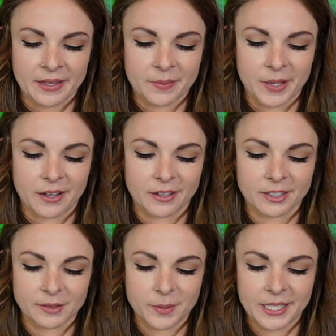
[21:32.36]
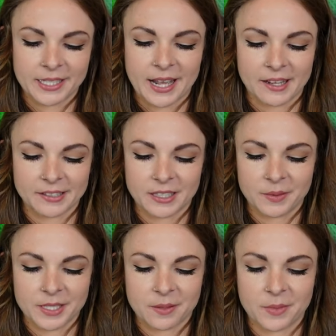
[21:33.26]
My uncle's been asking
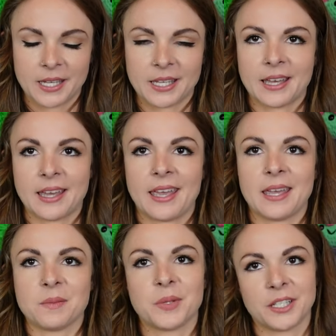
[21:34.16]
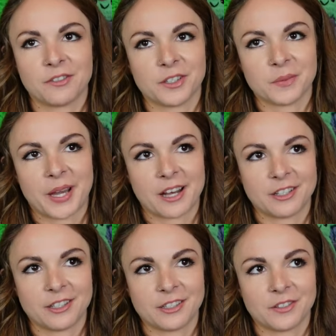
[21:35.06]
me to make a Bigfoot
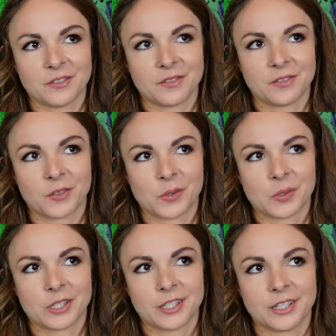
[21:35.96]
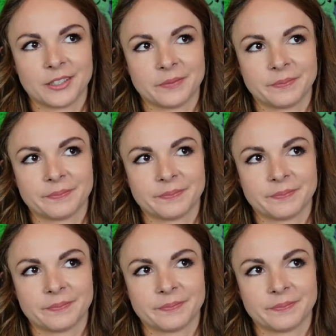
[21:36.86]
pattern for